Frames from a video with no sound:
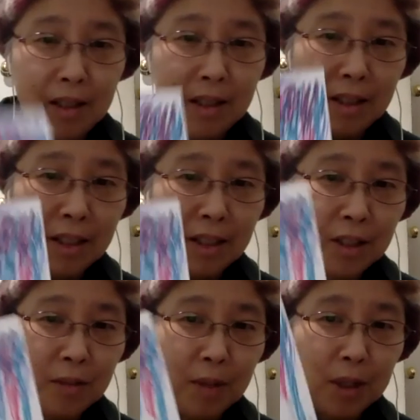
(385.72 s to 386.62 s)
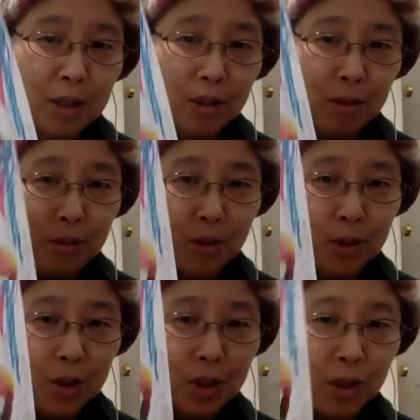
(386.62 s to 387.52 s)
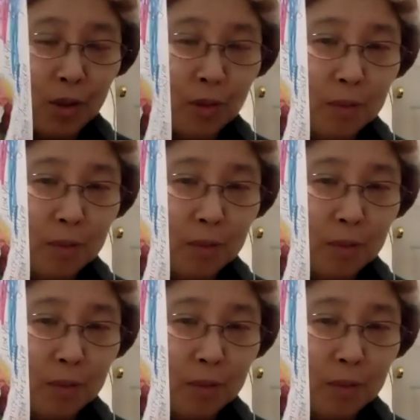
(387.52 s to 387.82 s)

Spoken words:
Each of us will show,